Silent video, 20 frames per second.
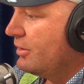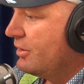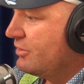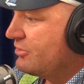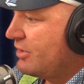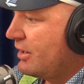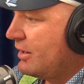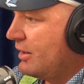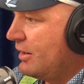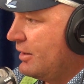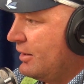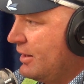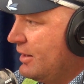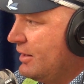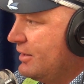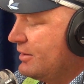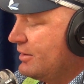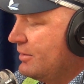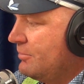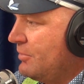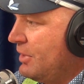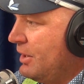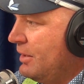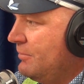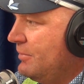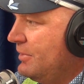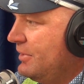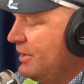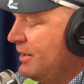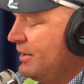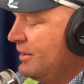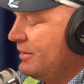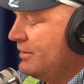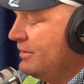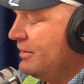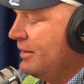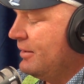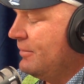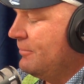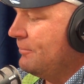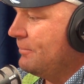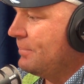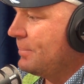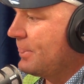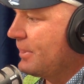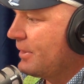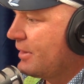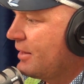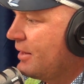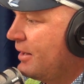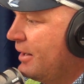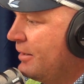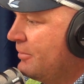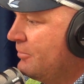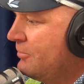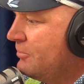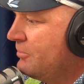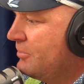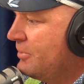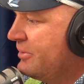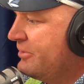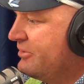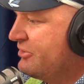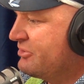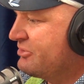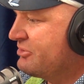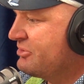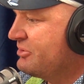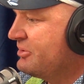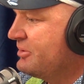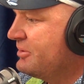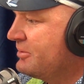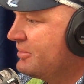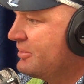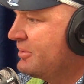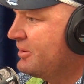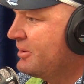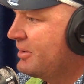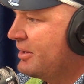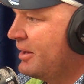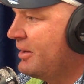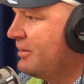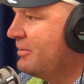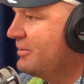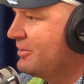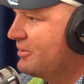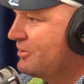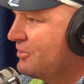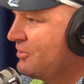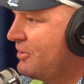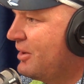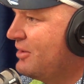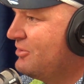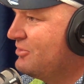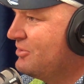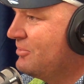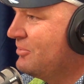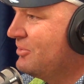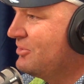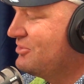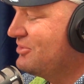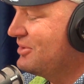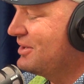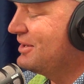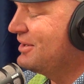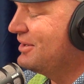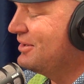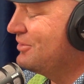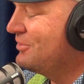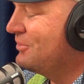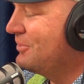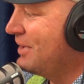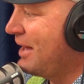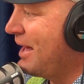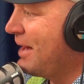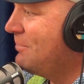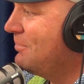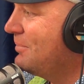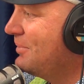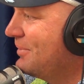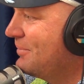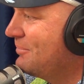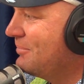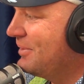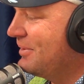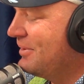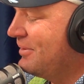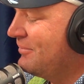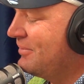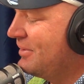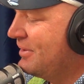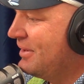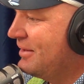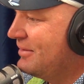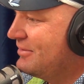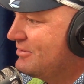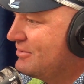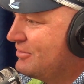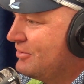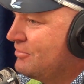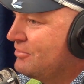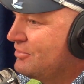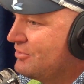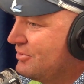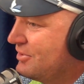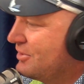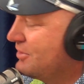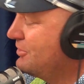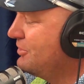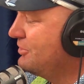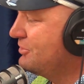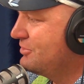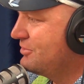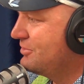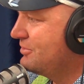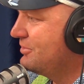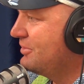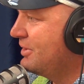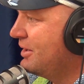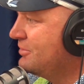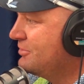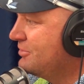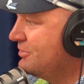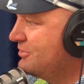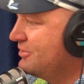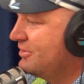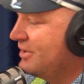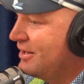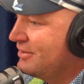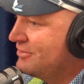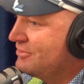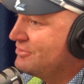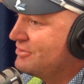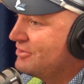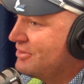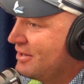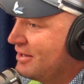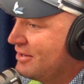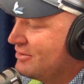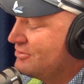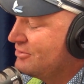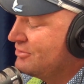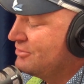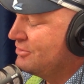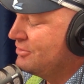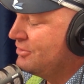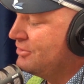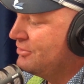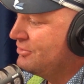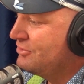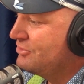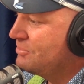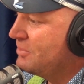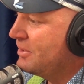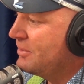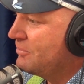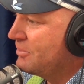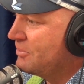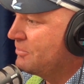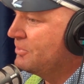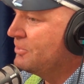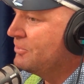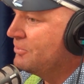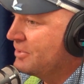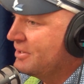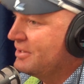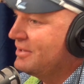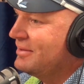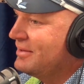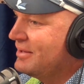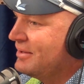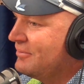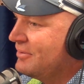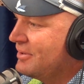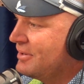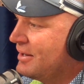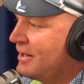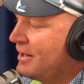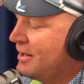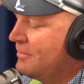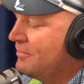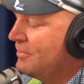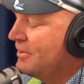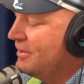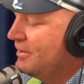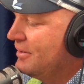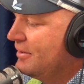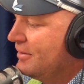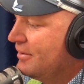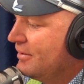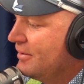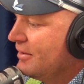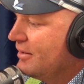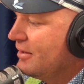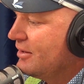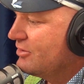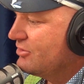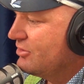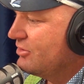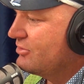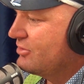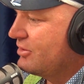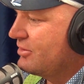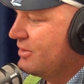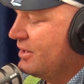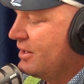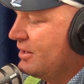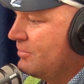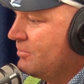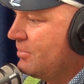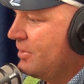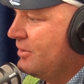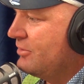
It's only a link at the moment, and Kate is, crazy, wants to get into an app, but I mean that's obviously cost hundreds and hundreds of thousands of dollars, but we will get it there one day. But it's just a thing.